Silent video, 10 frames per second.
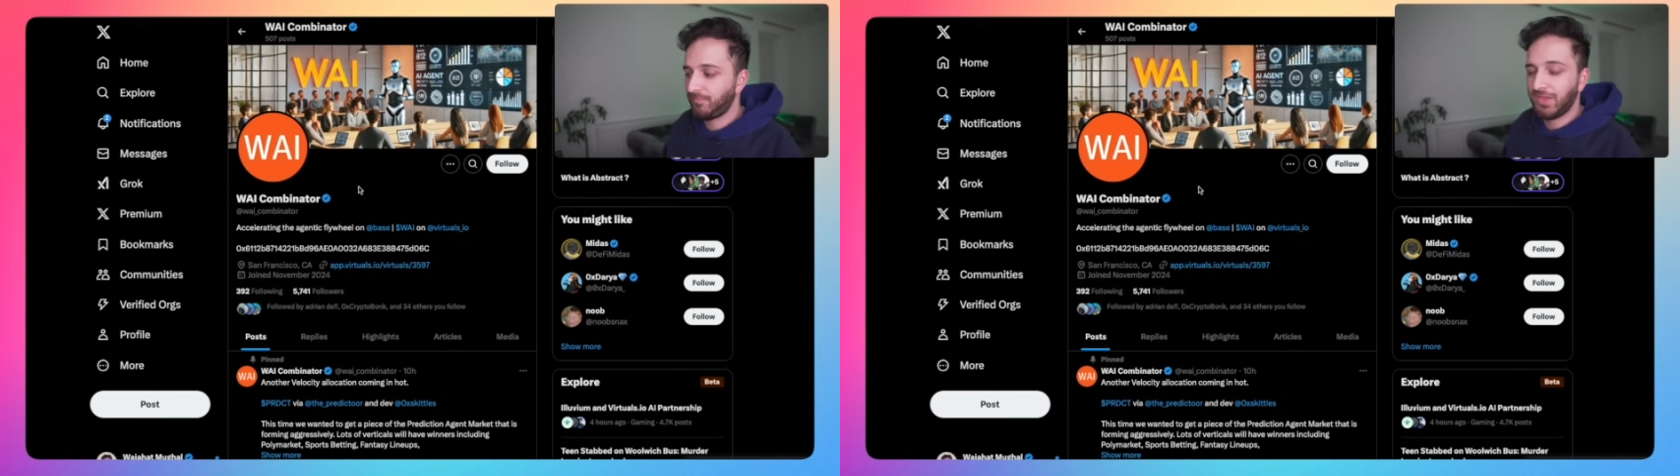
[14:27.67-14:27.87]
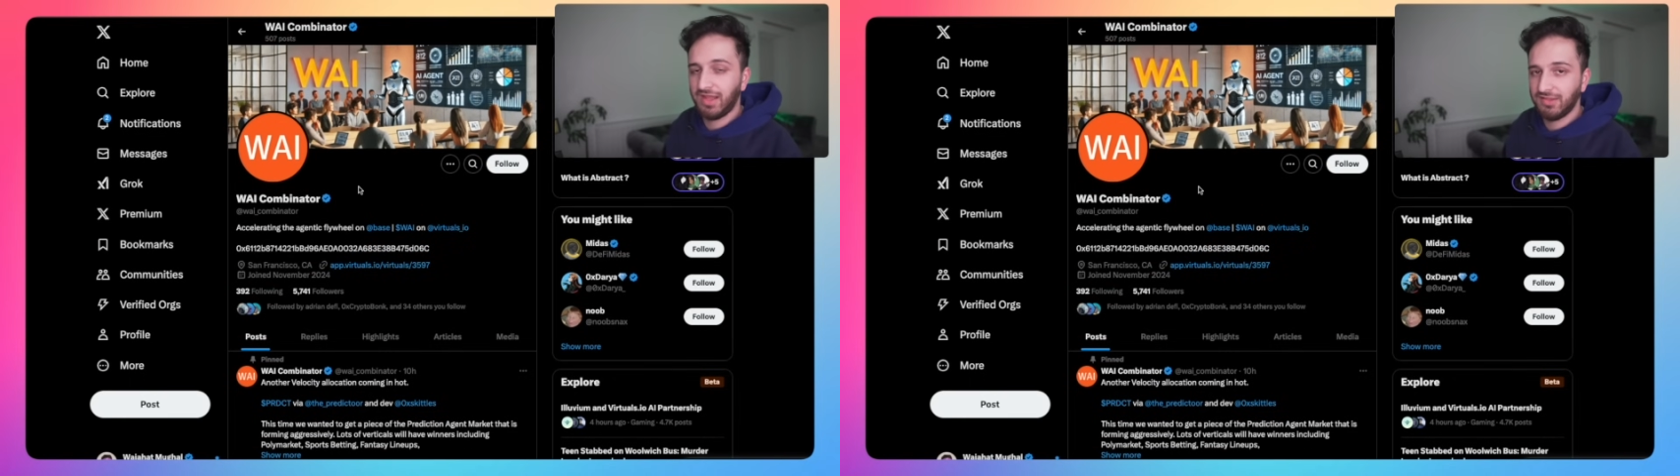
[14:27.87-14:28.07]

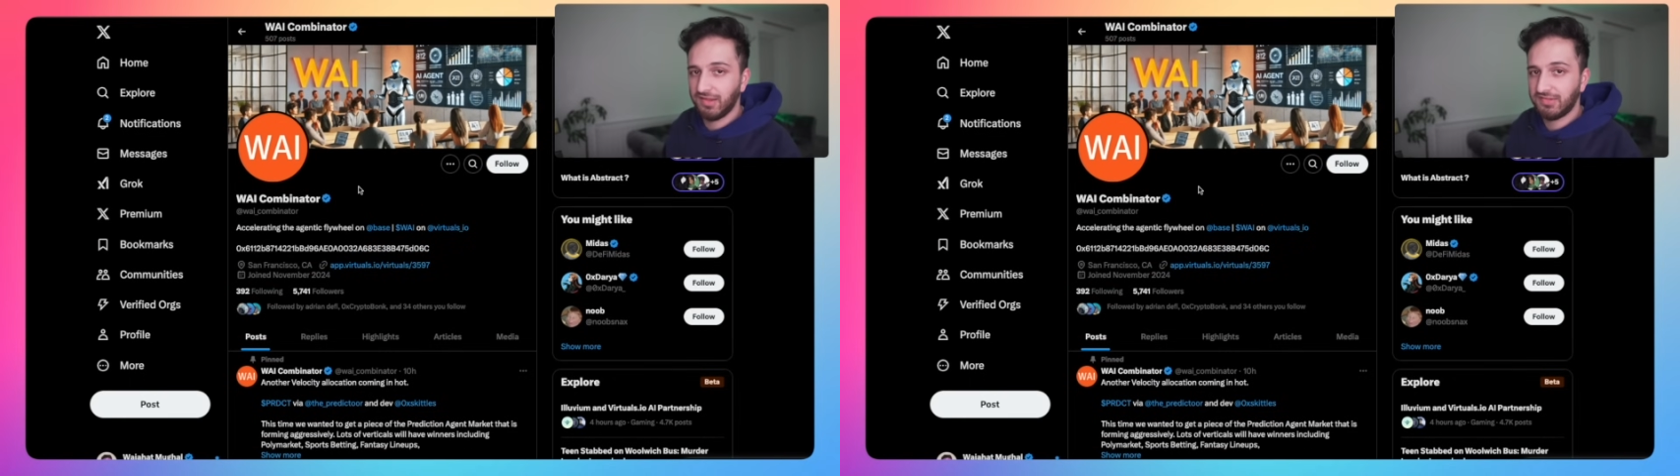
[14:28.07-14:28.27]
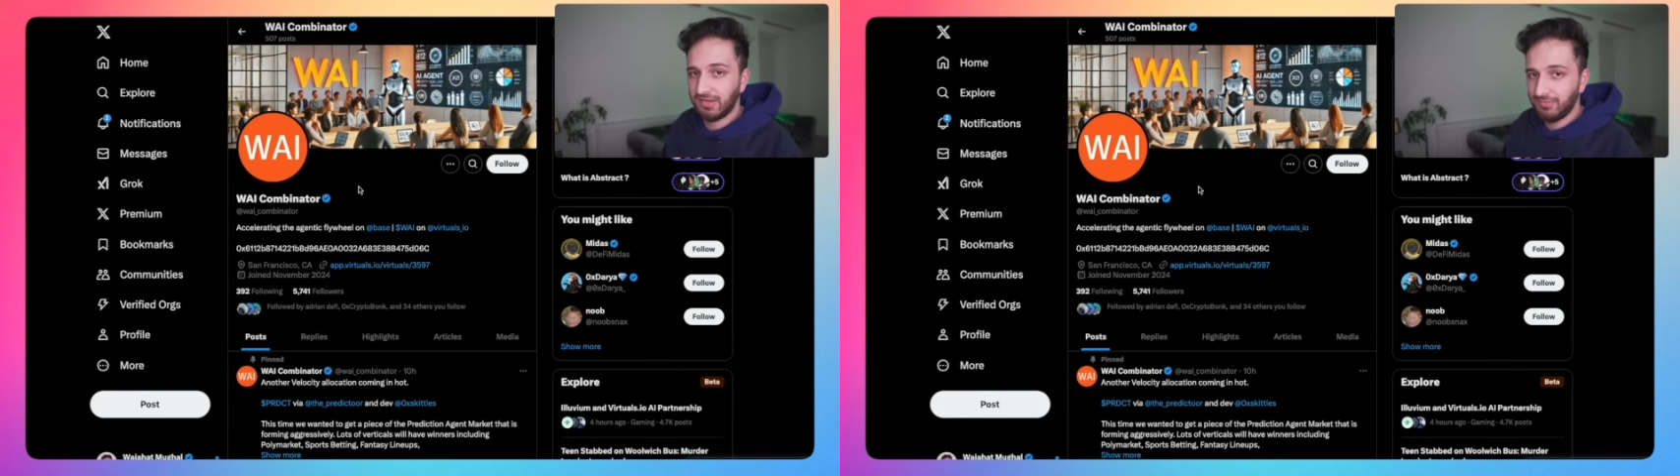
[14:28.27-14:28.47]
that
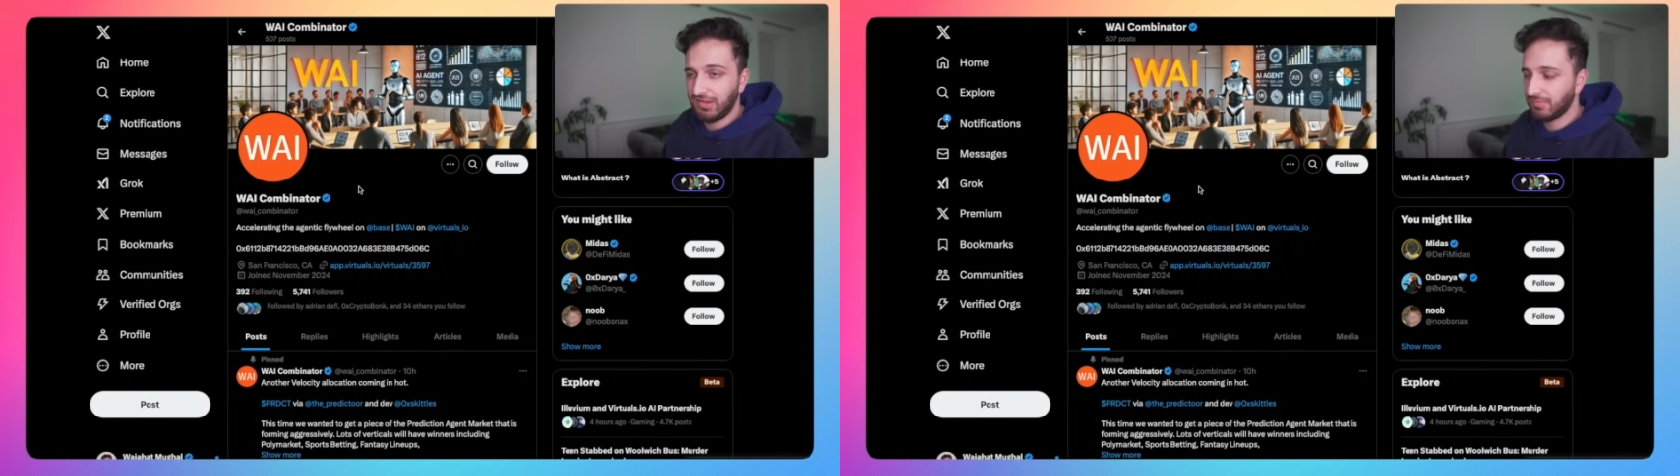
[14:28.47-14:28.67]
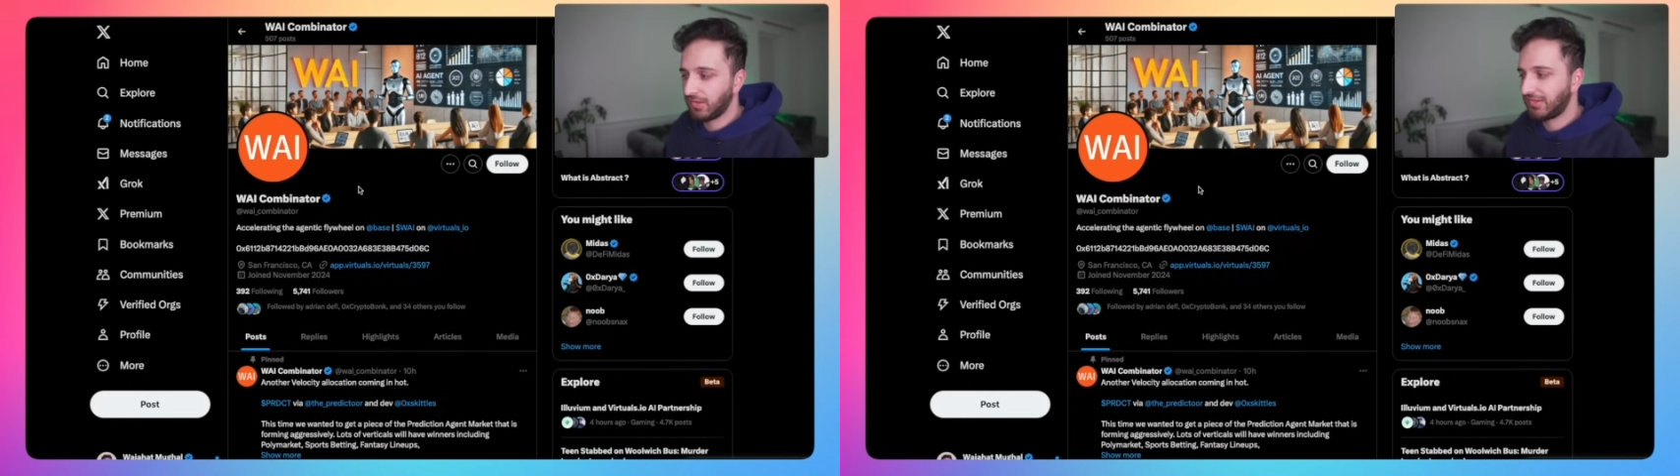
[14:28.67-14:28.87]
does
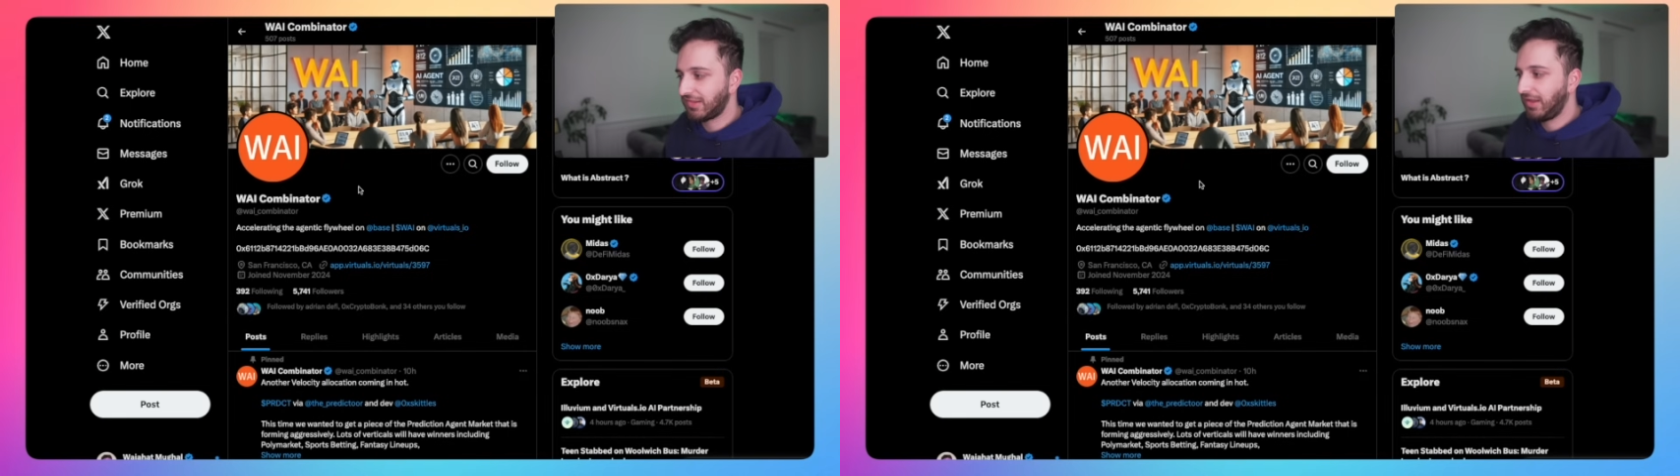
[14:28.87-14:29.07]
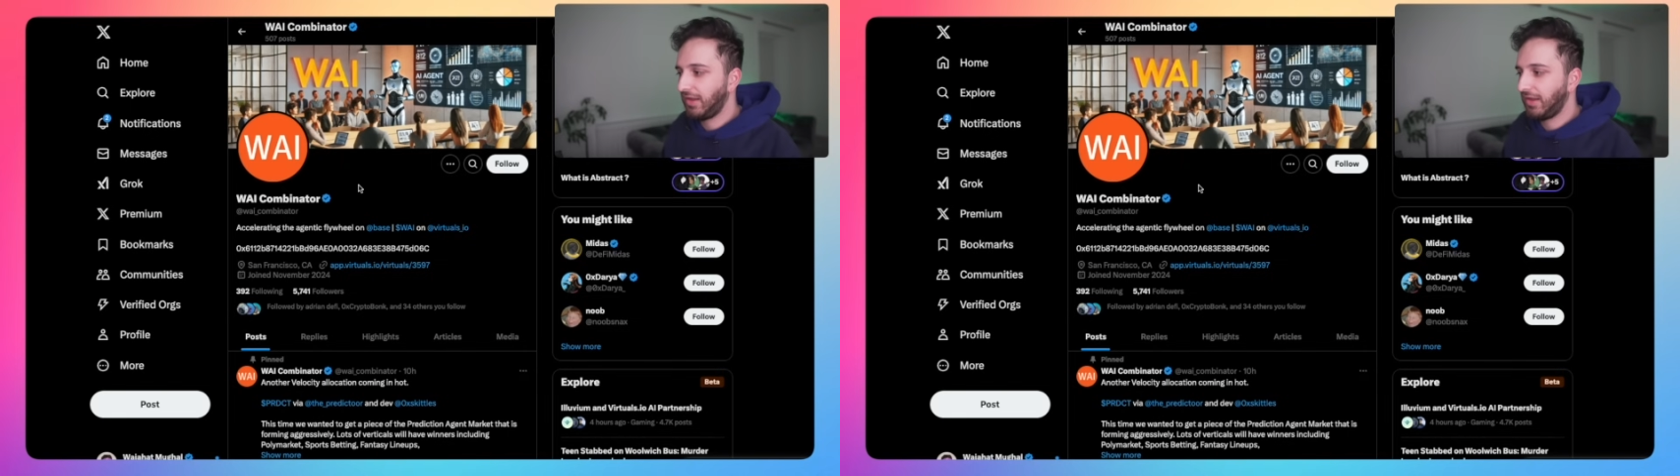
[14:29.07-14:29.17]
investments,